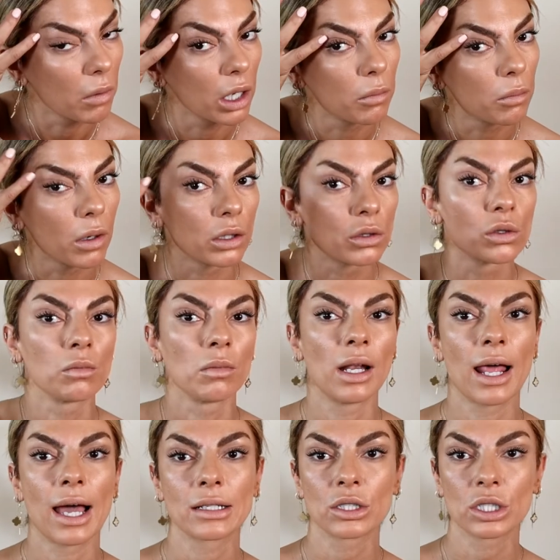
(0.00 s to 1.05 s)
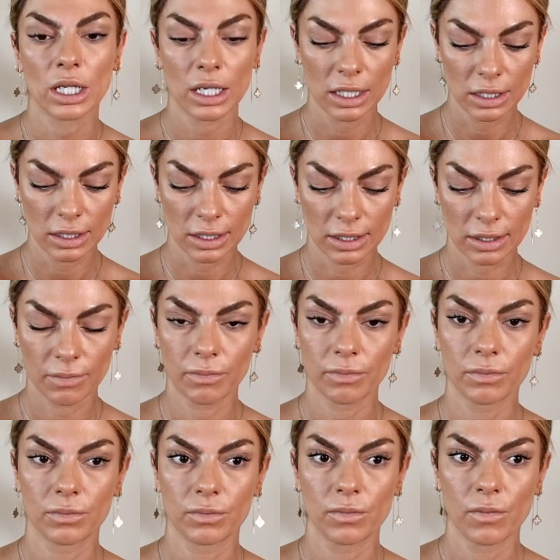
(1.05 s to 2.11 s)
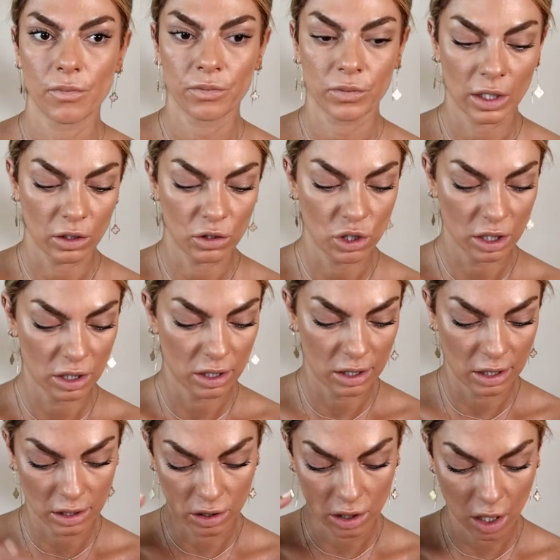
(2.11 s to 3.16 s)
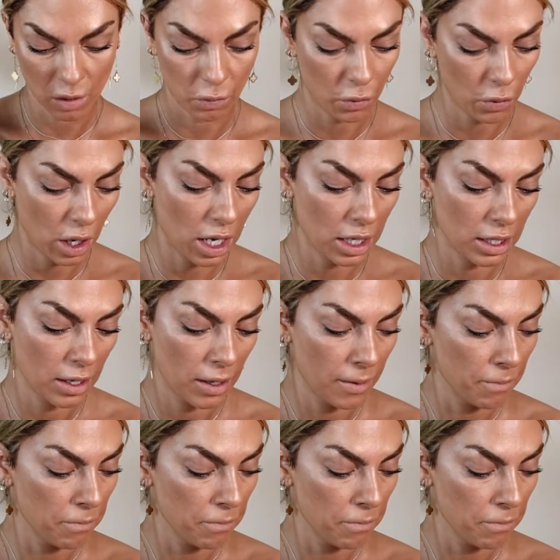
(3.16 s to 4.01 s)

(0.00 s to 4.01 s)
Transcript: my bottom lashes, just the top one.